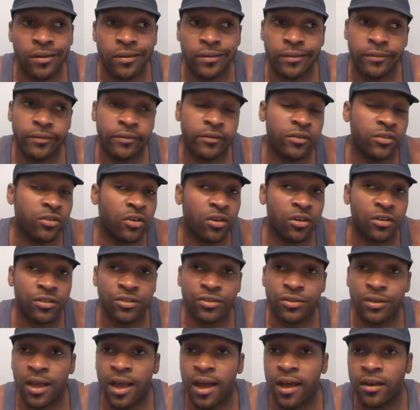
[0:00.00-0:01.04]
and
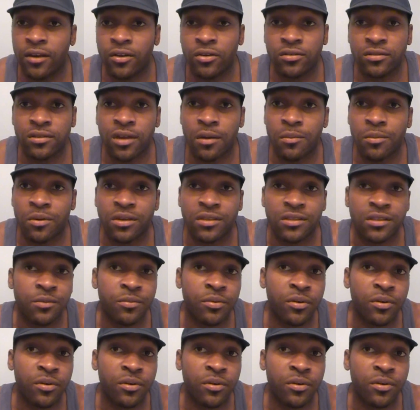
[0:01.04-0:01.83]
charge you God knows how much,